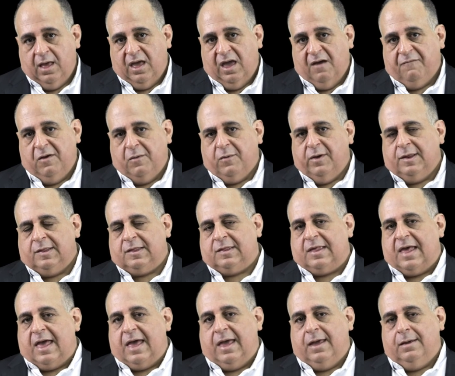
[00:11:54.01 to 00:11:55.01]
If we were to
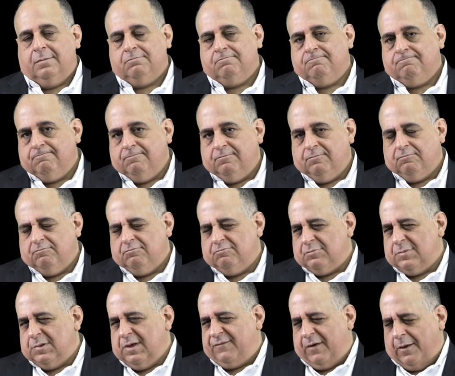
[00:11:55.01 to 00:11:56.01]
say,
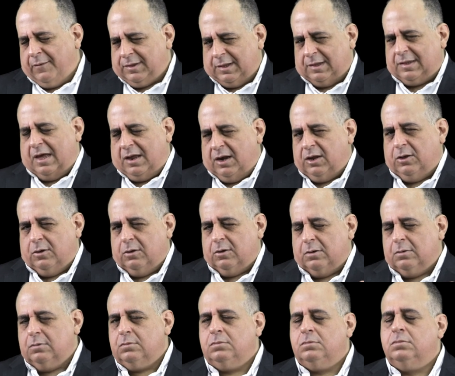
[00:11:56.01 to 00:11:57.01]
if I was to say to
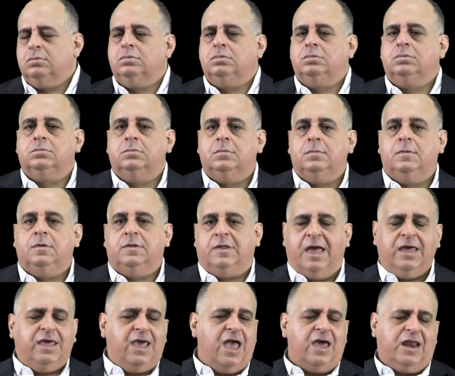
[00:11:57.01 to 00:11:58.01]
you,
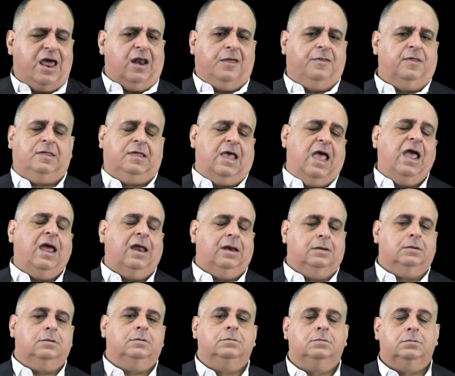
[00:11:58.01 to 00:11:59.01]
"Take your head out of the sand,"